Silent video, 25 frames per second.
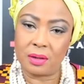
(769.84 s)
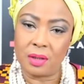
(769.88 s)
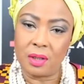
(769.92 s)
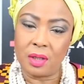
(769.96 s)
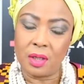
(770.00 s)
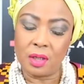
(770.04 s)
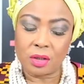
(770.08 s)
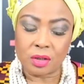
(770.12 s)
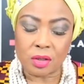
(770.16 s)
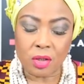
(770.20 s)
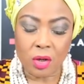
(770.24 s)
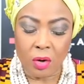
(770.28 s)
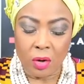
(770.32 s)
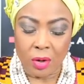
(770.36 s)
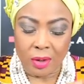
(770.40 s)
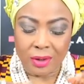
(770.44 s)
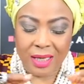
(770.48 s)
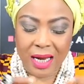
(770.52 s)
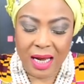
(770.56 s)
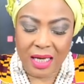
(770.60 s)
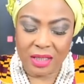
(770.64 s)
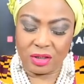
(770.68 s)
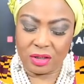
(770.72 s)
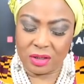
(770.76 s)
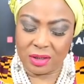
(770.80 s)
So
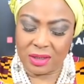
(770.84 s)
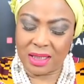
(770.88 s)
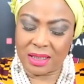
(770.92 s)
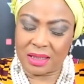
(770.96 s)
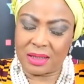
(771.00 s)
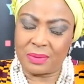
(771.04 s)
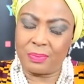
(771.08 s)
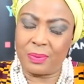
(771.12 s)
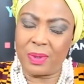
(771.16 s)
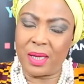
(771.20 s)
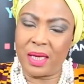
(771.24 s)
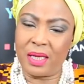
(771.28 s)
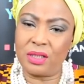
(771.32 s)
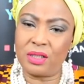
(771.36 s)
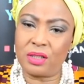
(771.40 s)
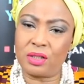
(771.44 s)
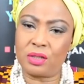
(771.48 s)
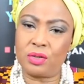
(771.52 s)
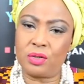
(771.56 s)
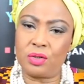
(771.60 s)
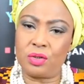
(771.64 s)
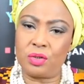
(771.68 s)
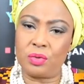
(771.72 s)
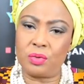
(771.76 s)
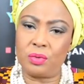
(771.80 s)
that just explains
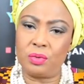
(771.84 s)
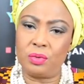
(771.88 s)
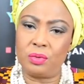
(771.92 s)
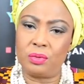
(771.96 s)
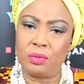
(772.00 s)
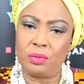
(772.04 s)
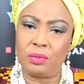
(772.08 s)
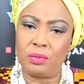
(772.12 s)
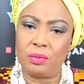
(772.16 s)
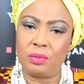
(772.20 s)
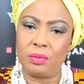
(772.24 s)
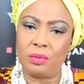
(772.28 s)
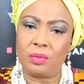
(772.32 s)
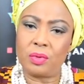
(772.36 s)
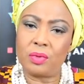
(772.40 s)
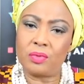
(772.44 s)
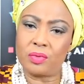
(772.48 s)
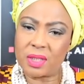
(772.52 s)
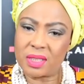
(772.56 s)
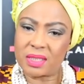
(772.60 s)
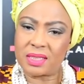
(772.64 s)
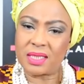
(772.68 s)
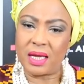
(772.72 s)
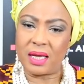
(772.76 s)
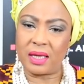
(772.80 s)
to you what we're
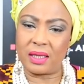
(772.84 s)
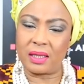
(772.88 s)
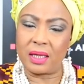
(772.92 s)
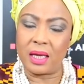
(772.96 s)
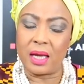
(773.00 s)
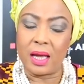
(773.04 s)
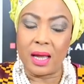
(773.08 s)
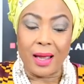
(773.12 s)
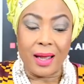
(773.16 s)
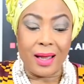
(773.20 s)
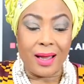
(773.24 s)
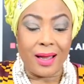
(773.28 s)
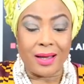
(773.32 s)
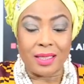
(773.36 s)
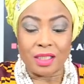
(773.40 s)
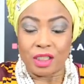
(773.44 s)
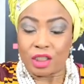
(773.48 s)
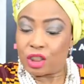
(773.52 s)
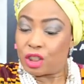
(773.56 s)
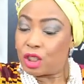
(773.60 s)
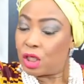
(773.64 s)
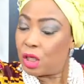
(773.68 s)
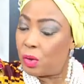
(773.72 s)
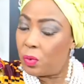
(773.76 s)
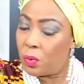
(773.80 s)
saying.
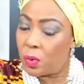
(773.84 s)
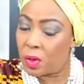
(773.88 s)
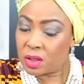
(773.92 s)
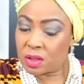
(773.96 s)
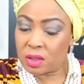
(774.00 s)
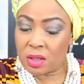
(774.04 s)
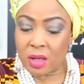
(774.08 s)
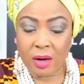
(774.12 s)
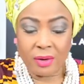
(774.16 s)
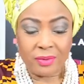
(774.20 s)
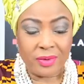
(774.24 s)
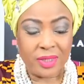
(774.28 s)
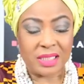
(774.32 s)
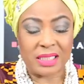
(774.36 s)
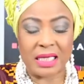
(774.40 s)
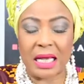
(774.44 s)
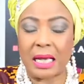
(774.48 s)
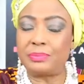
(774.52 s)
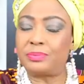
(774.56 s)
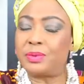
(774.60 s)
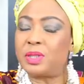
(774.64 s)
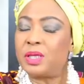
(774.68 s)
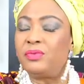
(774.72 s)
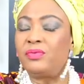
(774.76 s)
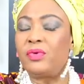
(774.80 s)
She was not
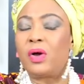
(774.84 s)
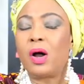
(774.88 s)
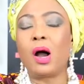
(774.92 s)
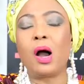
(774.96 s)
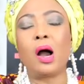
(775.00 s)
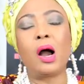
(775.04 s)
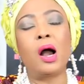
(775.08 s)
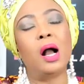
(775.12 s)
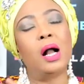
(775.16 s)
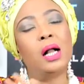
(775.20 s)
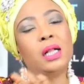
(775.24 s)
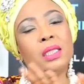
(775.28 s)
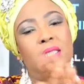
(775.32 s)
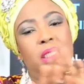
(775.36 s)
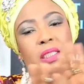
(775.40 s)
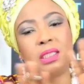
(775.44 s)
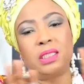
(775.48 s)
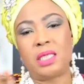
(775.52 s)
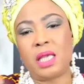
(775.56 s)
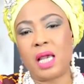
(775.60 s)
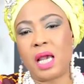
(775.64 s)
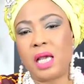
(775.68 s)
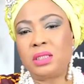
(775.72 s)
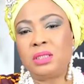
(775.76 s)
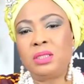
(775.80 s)
receptive all these
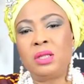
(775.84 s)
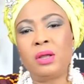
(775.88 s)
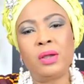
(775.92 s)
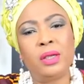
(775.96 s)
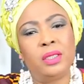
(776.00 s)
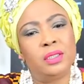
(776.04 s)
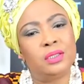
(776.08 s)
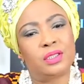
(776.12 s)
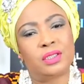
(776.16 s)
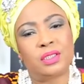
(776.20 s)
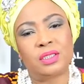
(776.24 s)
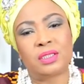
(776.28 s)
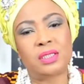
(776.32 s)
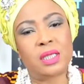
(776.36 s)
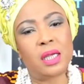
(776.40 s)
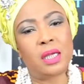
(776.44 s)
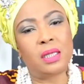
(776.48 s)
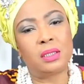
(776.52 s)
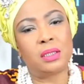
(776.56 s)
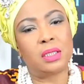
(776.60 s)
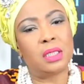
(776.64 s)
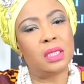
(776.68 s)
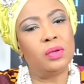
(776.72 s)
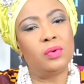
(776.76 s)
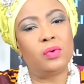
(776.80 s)
years, not
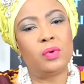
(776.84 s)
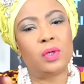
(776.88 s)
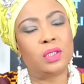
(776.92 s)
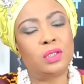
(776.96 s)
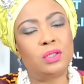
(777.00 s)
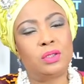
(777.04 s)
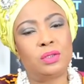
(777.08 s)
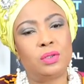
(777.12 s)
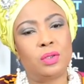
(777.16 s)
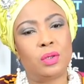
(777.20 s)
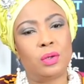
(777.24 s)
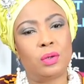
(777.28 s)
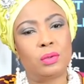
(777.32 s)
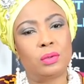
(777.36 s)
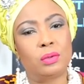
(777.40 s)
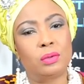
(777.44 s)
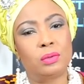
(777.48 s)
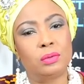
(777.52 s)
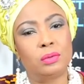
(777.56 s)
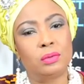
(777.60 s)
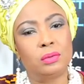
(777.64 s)
interested, didn't want to know.